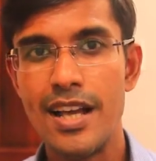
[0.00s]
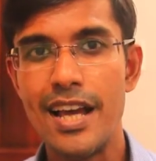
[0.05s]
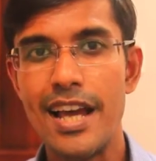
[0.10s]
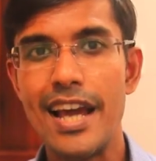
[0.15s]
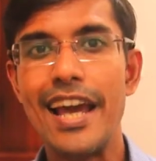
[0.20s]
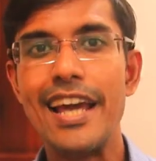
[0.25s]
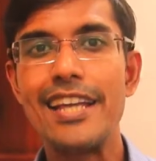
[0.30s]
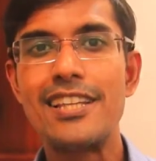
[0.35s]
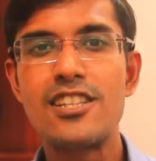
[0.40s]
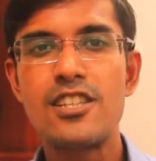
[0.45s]

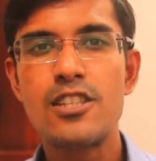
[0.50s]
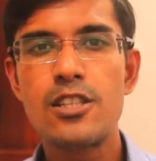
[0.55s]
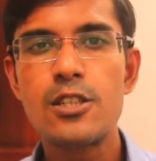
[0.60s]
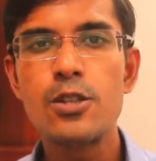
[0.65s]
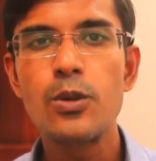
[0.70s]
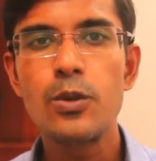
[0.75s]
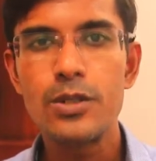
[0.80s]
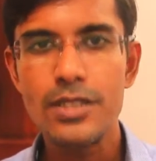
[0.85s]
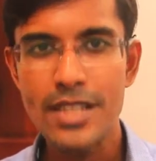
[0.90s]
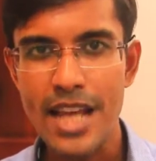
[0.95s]
It's
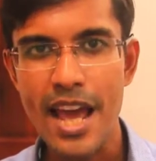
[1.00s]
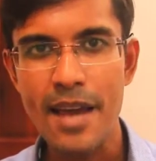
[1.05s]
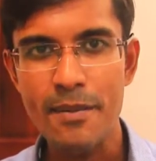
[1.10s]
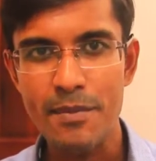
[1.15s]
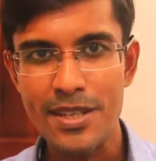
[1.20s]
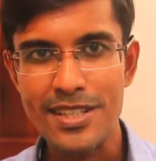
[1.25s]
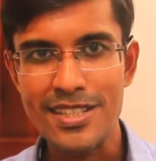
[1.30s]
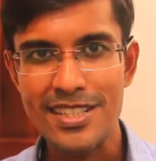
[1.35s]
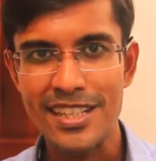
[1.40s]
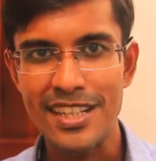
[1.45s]
so damn
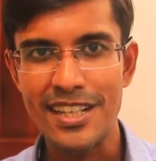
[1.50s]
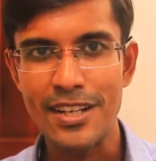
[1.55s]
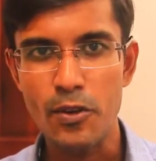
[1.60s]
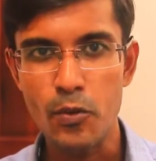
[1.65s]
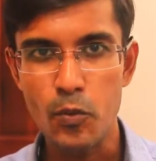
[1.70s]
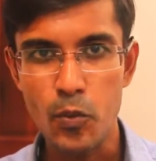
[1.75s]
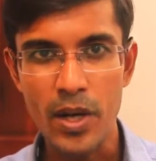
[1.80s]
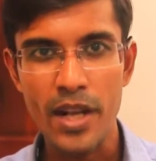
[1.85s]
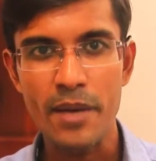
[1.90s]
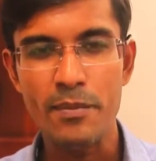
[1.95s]
easy
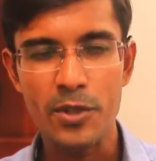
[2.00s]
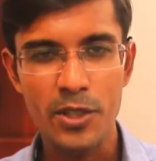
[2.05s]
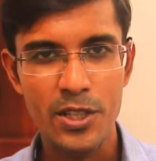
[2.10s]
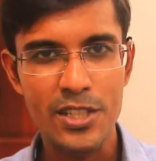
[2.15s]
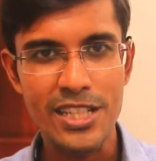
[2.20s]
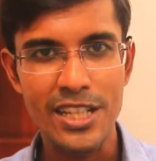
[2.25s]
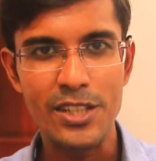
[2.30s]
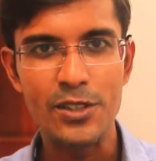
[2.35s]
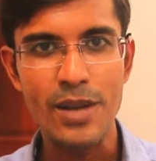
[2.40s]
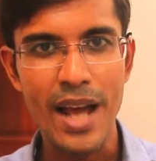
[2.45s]
what I'm going to
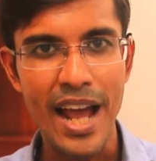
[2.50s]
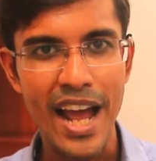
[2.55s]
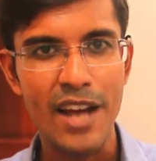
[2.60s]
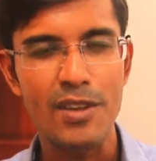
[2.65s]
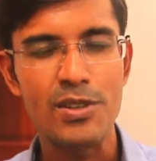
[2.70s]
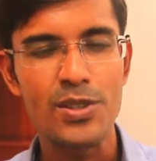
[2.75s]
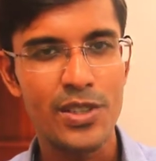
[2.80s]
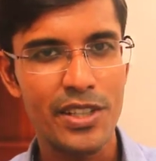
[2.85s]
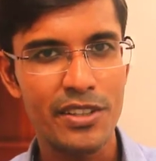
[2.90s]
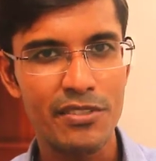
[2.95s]
tell you how
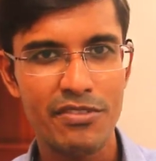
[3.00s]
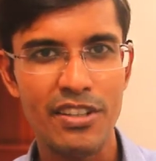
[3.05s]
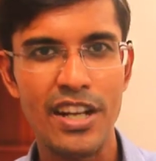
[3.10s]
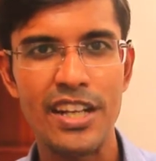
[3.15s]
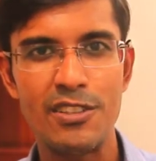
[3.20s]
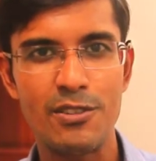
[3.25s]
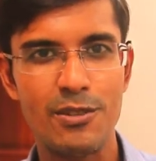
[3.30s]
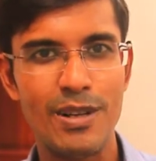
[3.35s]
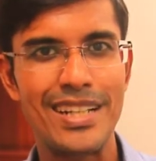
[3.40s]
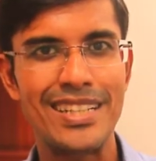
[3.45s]
you can find
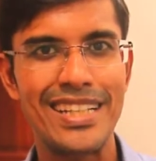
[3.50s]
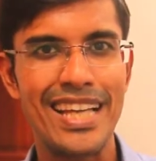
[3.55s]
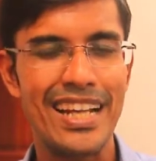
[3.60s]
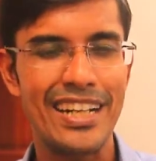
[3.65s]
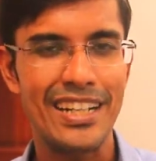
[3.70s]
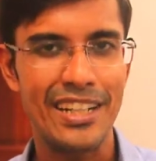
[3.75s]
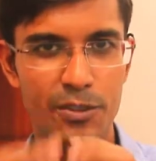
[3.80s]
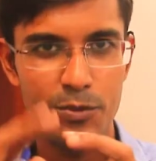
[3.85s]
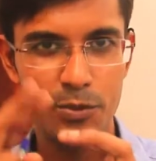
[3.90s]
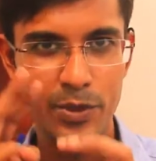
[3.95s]
the right
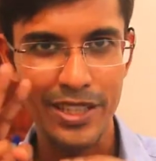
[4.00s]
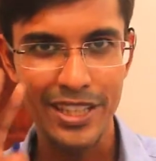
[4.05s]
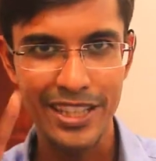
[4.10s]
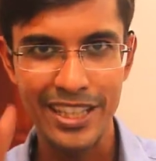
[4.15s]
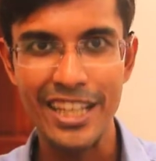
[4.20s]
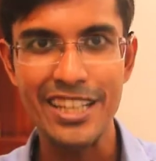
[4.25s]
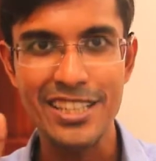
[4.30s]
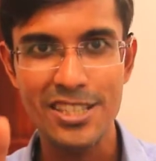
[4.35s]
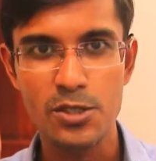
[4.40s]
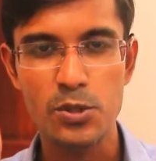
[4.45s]
candidate with
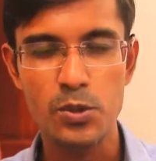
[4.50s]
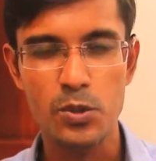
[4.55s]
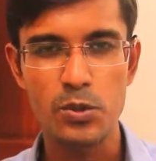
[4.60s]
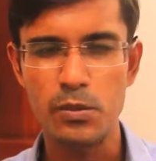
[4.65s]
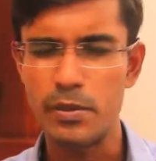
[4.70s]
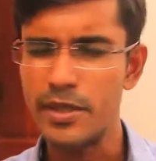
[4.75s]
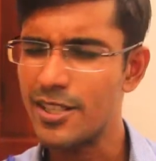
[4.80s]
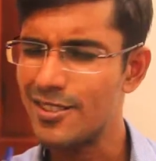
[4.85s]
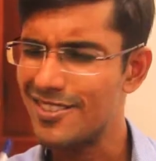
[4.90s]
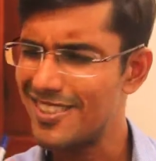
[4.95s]
this tool,
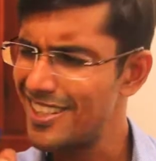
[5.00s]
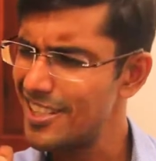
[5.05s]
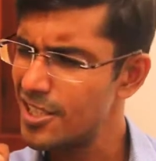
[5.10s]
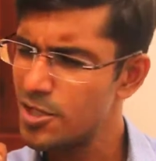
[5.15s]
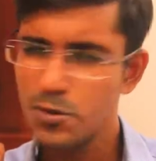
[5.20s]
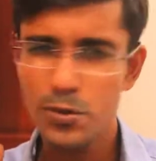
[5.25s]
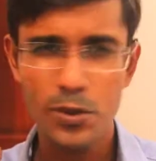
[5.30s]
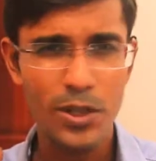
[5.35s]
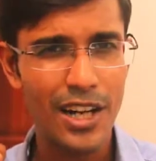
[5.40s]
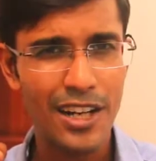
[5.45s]
because these
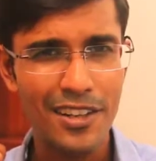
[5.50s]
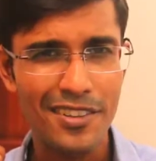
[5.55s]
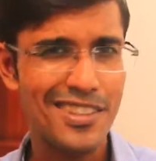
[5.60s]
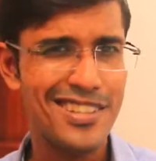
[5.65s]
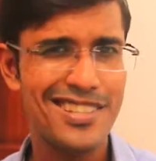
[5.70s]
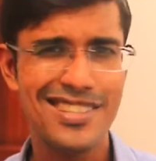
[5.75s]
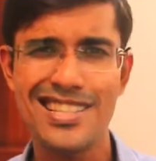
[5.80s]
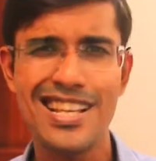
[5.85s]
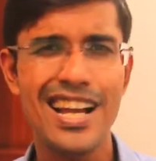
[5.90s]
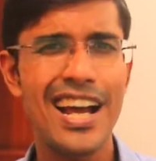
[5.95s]
tools are
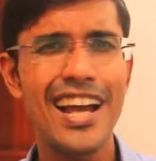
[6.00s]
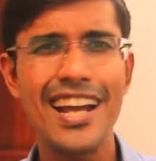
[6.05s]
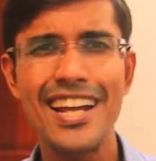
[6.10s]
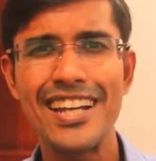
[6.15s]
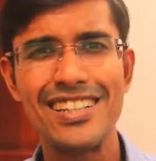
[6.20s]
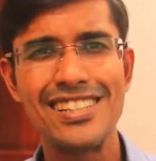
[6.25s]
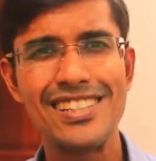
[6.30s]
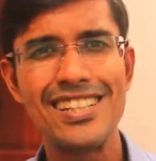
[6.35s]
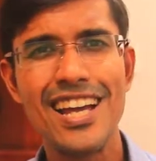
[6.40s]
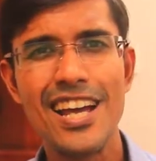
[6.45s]

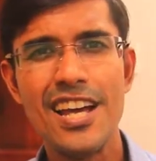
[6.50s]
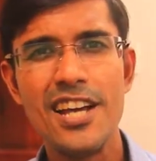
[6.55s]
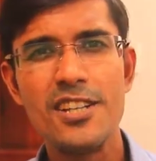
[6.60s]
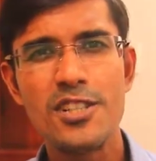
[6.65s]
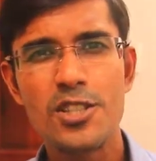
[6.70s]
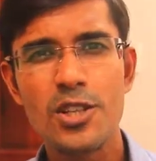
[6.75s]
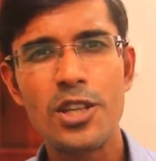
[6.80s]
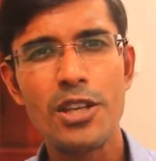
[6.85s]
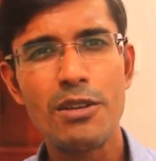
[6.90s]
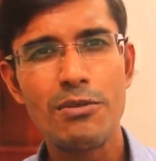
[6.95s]
designed to
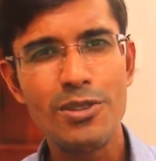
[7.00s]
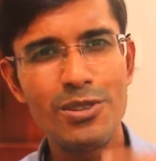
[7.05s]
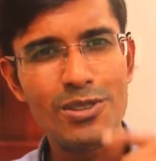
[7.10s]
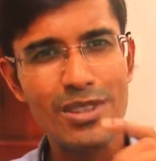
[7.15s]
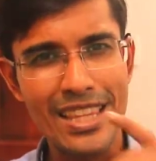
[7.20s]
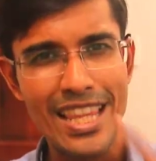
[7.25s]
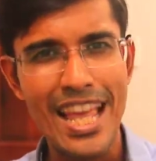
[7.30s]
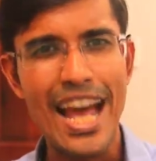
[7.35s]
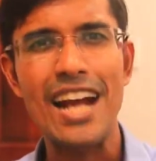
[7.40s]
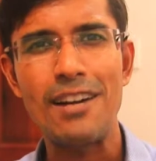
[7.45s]
give you
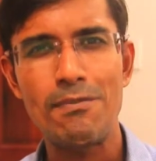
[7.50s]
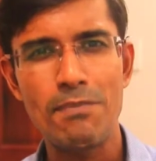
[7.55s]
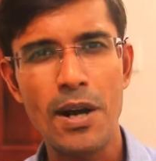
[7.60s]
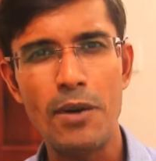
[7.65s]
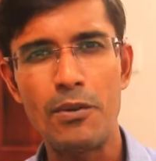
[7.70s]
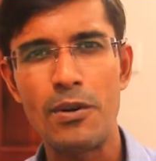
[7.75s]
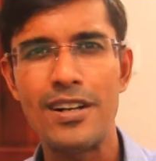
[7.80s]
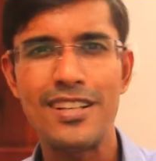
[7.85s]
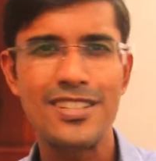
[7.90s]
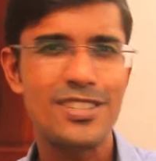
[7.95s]
that
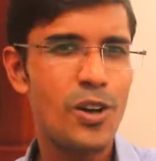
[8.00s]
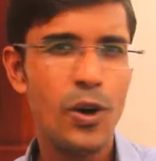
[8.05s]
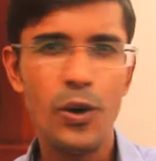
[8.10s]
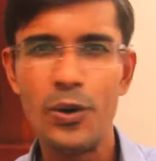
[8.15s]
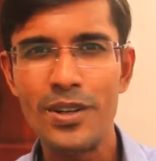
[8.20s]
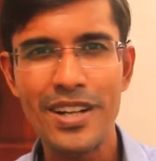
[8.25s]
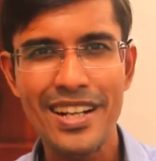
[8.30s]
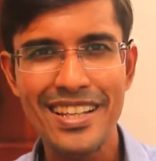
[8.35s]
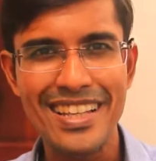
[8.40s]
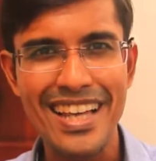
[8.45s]
power. It's
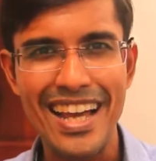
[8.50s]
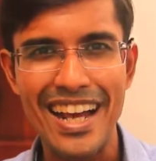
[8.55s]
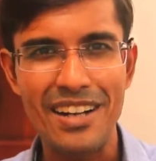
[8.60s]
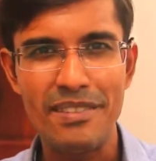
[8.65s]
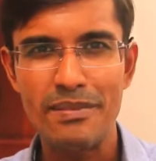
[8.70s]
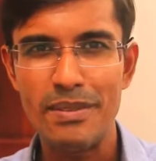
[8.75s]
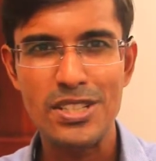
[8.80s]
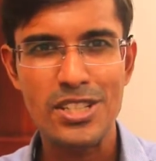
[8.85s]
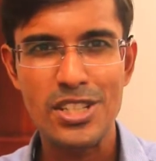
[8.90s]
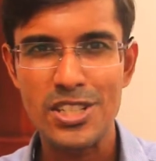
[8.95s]
already there,
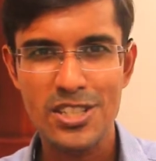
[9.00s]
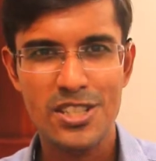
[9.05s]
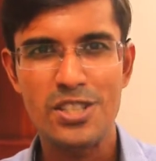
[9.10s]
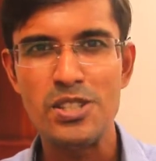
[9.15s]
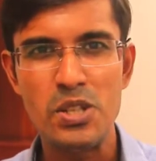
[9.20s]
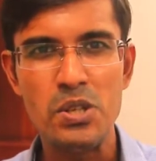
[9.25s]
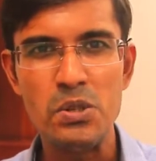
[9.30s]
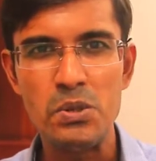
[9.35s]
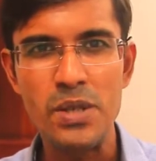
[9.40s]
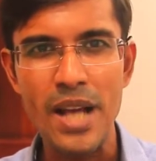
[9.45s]
but just
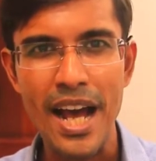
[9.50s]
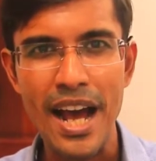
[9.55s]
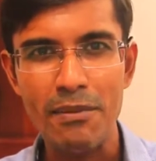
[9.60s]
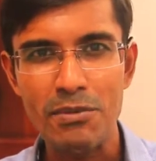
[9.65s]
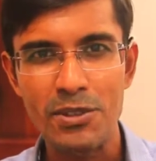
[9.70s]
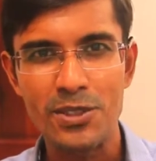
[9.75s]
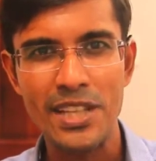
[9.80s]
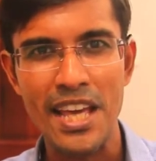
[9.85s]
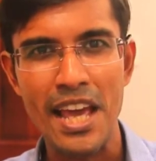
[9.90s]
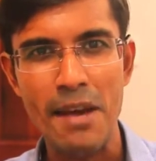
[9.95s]
you
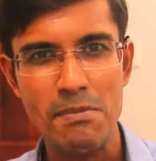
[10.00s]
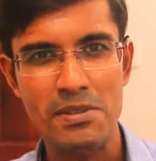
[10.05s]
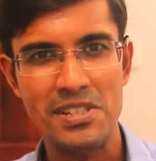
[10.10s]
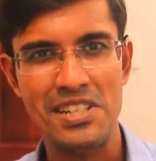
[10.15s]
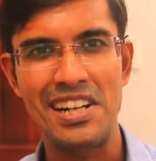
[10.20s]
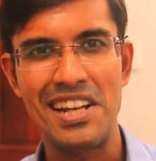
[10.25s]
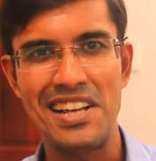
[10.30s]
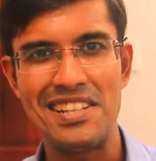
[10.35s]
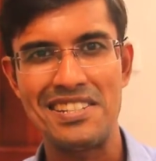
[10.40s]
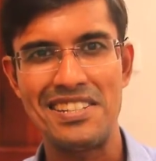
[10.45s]
haven't
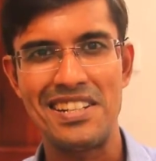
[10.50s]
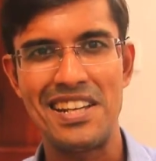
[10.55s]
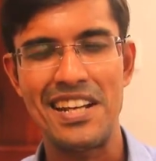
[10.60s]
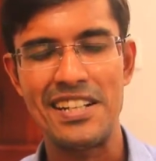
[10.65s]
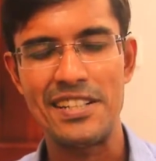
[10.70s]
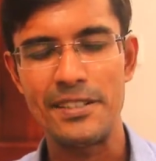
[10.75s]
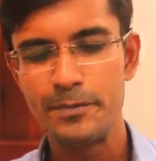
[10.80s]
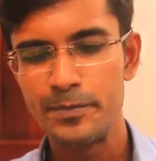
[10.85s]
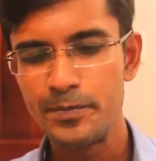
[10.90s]
capitalized yet.